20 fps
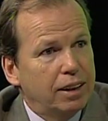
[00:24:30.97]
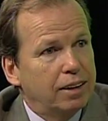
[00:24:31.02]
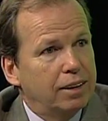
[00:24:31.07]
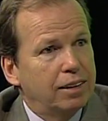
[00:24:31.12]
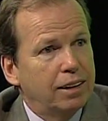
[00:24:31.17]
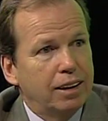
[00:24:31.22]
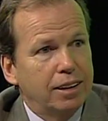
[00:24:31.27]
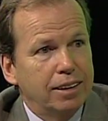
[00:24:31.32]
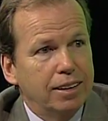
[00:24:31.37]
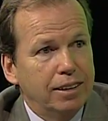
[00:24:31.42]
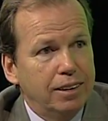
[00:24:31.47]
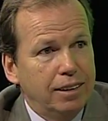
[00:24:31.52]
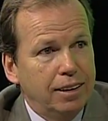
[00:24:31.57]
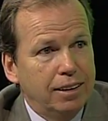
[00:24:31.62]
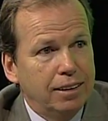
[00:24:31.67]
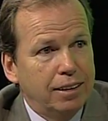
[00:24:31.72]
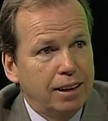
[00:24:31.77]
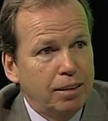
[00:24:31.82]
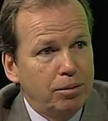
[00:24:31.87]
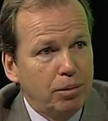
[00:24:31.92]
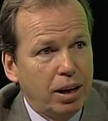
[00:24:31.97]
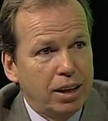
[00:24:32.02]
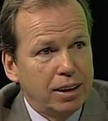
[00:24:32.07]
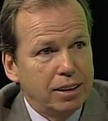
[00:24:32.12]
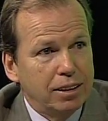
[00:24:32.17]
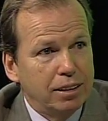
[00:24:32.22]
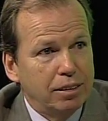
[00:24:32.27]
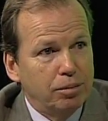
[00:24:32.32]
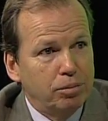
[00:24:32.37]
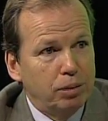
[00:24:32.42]
that they
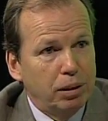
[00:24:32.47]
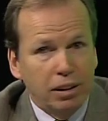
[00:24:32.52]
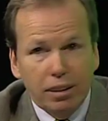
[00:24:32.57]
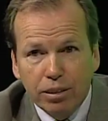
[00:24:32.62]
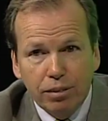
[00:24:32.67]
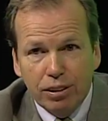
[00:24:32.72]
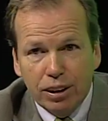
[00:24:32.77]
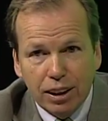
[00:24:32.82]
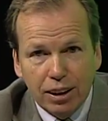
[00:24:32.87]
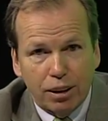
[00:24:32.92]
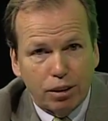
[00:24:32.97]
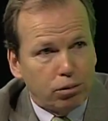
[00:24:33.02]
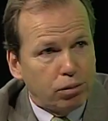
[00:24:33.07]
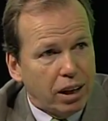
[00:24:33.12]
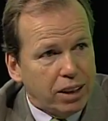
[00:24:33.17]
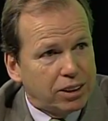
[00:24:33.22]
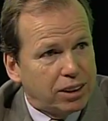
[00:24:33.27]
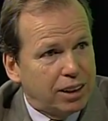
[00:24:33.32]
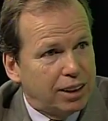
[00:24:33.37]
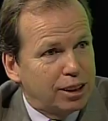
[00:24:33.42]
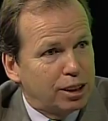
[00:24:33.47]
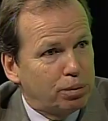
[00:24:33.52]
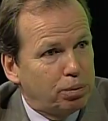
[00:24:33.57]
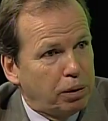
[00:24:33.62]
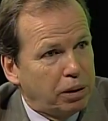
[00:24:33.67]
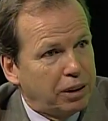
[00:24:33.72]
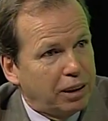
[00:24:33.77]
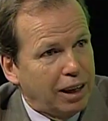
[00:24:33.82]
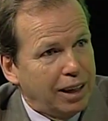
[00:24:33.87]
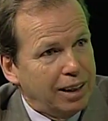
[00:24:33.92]
might be living in a residence,
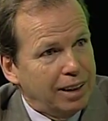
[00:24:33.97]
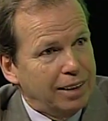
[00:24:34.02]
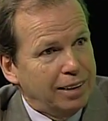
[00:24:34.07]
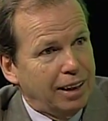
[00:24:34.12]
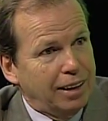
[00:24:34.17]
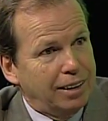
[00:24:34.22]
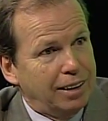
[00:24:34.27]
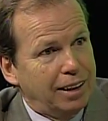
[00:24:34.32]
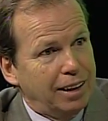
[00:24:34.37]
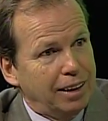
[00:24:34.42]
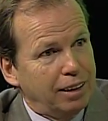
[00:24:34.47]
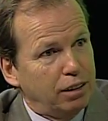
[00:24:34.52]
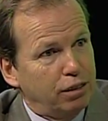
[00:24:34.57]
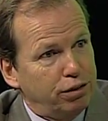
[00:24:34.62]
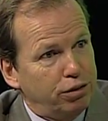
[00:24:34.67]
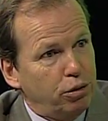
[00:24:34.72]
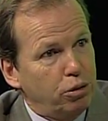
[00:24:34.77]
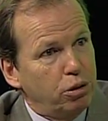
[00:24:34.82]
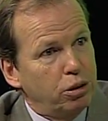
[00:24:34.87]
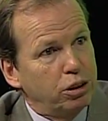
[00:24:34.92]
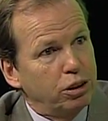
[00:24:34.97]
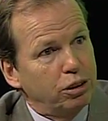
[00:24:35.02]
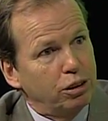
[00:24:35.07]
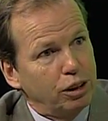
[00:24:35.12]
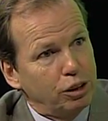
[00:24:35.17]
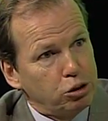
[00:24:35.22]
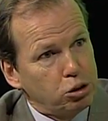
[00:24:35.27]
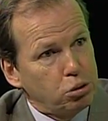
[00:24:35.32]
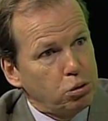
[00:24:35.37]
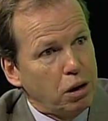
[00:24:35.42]
but they can't afford, or
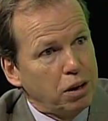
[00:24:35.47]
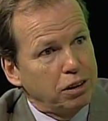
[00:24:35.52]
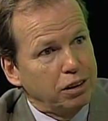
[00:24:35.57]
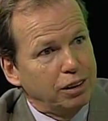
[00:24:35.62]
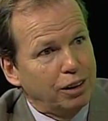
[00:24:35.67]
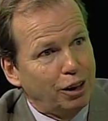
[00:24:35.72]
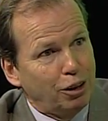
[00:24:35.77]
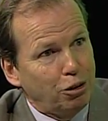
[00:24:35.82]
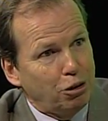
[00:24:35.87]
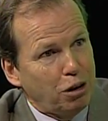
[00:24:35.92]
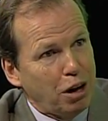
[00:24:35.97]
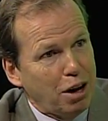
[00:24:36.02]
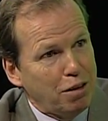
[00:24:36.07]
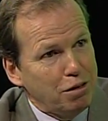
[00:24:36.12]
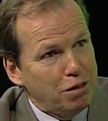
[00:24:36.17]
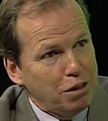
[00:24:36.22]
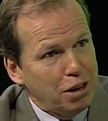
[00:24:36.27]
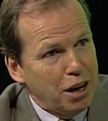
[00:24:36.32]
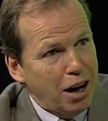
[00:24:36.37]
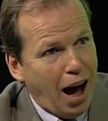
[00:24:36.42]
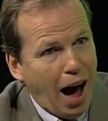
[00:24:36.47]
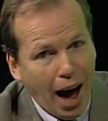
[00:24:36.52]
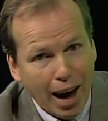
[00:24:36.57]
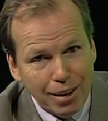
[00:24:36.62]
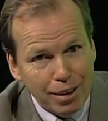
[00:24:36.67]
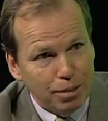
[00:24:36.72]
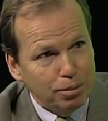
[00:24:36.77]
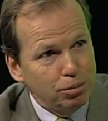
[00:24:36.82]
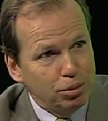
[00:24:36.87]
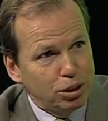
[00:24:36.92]
they're struggling. They don't have
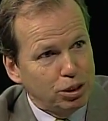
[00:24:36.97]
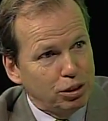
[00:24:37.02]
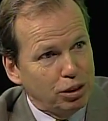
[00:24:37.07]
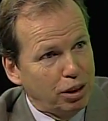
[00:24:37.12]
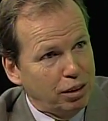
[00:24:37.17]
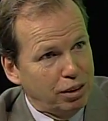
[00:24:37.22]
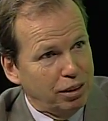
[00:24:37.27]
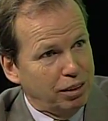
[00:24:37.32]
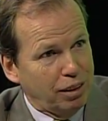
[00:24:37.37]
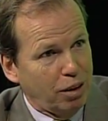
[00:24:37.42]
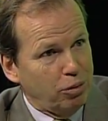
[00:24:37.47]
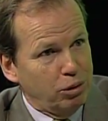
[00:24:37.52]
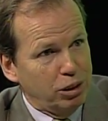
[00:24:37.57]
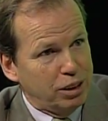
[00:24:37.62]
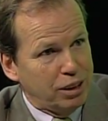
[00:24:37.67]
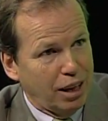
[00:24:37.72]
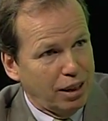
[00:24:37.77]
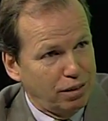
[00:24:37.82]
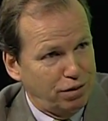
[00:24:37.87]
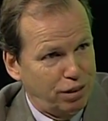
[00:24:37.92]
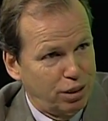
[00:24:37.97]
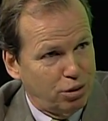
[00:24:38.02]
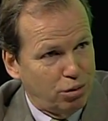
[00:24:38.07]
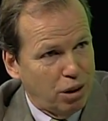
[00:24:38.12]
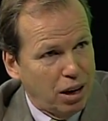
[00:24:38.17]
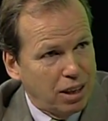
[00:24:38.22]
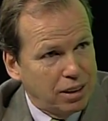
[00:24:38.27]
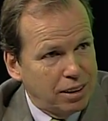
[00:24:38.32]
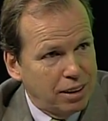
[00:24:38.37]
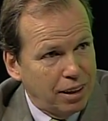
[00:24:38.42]
items that we take for
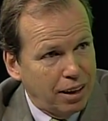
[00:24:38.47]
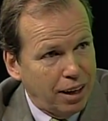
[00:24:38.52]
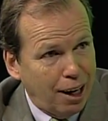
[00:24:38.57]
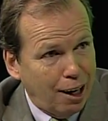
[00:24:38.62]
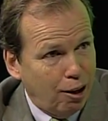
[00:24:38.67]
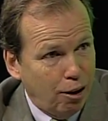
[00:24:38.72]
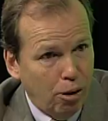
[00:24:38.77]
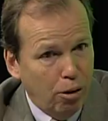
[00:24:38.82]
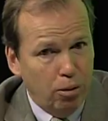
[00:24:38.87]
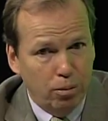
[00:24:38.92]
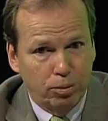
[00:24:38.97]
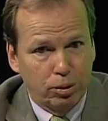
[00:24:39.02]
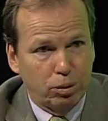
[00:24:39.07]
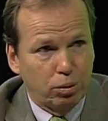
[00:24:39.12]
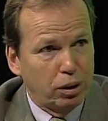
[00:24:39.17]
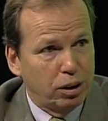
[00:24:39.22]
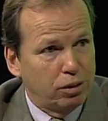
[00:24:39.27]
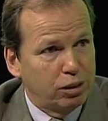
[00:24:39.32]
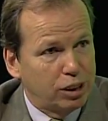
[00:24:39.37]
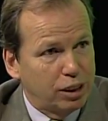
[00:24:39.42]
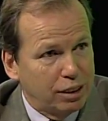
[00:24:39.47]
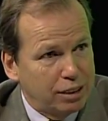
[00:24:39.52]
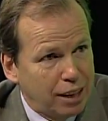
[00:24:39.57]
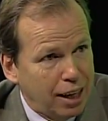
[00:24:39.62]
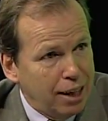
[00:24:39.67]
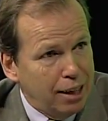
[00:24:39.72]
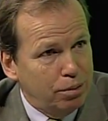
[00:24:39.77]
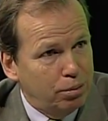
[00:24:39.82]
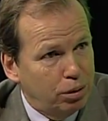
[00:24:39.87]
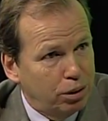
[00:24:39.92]
granted in our homes, whether it's a
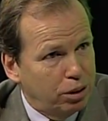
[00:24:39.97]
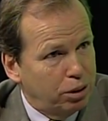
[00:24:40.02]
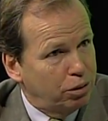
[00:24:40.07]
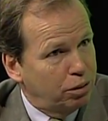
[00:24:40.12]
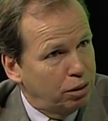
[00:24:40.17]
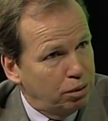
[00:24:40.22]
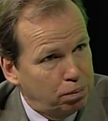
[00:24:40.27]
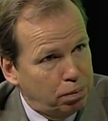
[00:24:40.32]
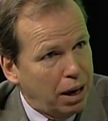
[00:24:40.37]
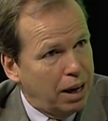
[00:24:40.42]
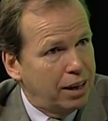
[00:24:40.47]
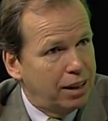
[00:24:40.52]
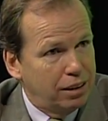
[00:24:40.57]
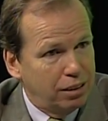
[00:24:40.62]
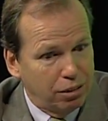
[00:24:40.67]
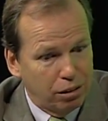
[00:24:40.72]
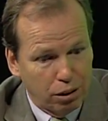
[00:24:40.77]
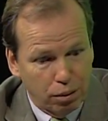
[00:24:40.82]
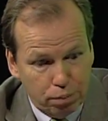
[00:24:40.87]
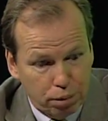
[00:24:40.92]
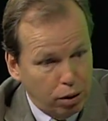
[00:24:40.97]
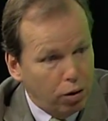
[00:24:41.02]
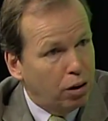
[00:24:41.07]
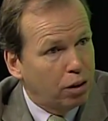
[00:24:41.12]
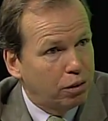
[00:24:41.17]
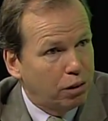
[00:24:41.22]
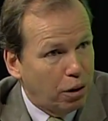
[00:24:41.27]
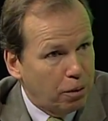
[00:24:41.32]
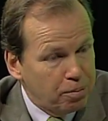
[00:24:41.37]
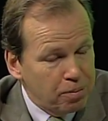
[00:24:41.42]
table or a bed or a
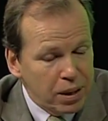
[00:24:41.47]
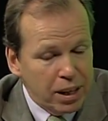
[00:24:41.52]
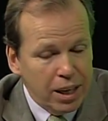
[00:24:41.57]
bureau.